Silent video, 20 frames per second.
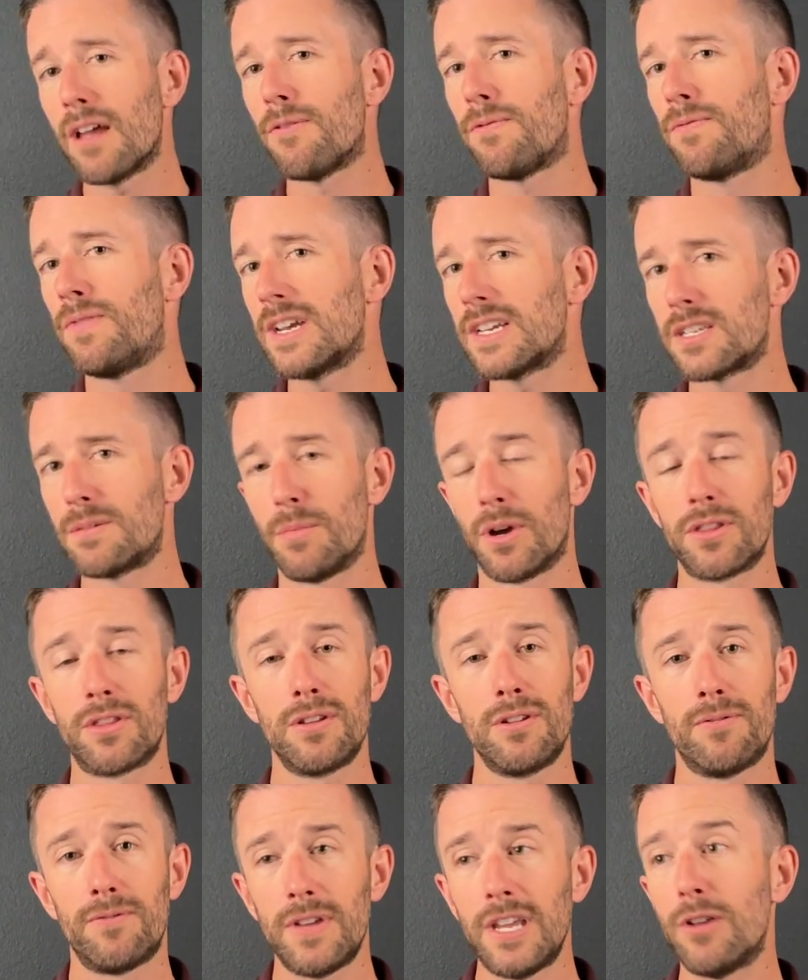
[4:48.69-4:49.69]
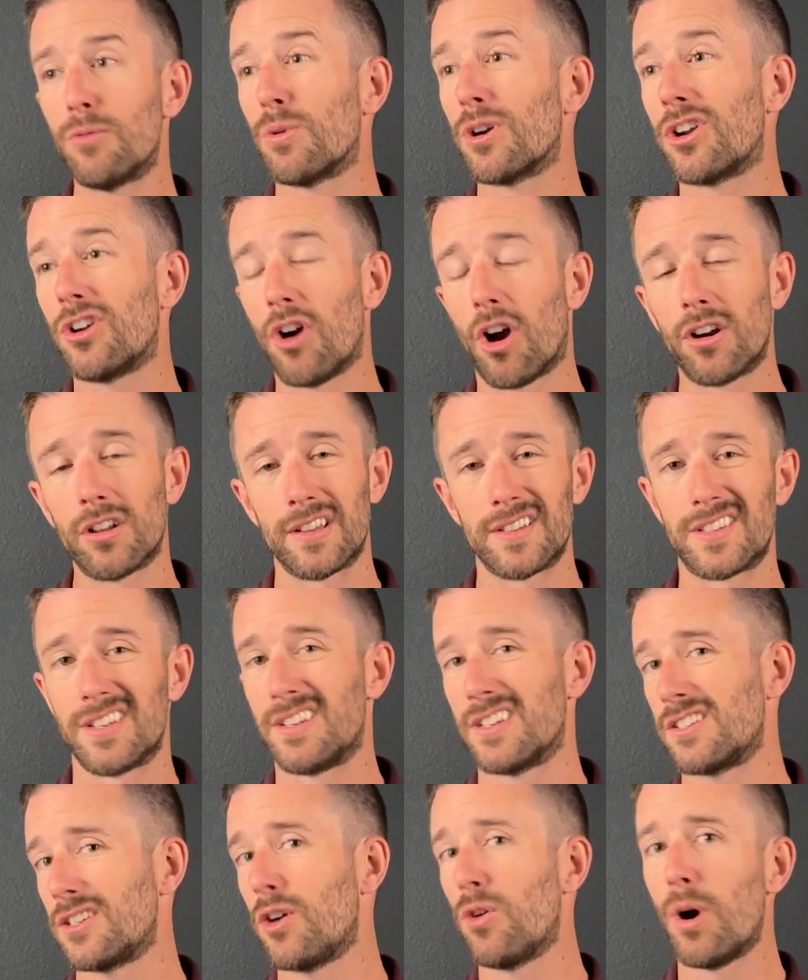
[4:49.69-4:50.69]
a fixed monthly fee regardless. It
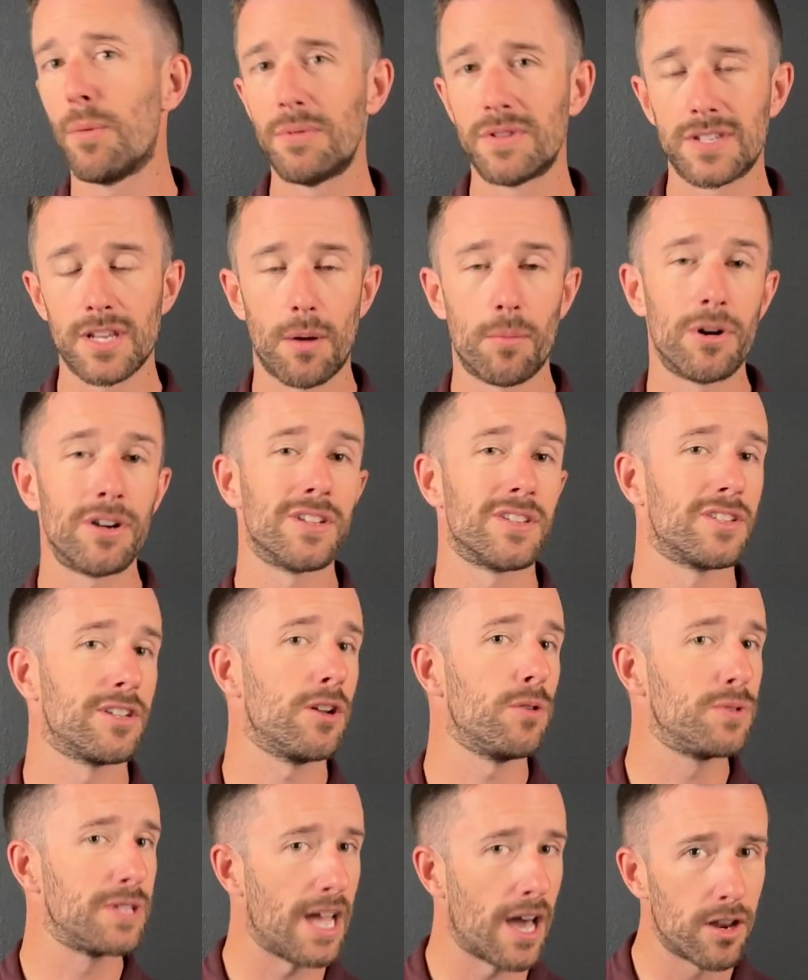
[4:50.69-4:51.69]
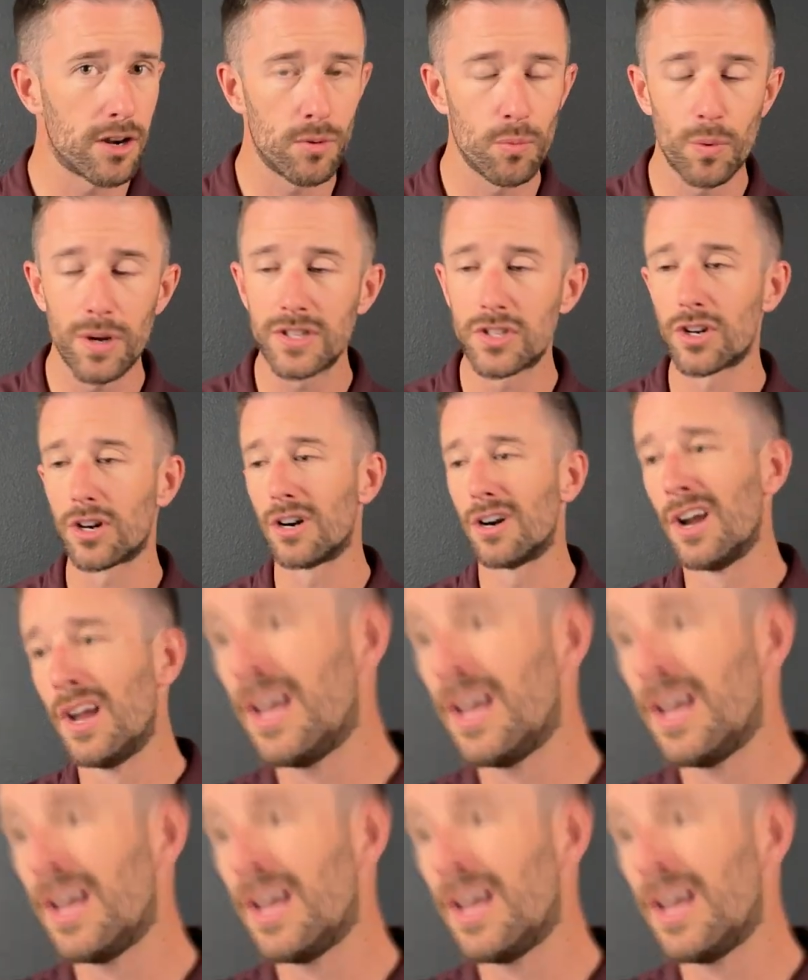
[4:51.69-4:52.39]
doesn't go up in summer, it doesn't go down in winter.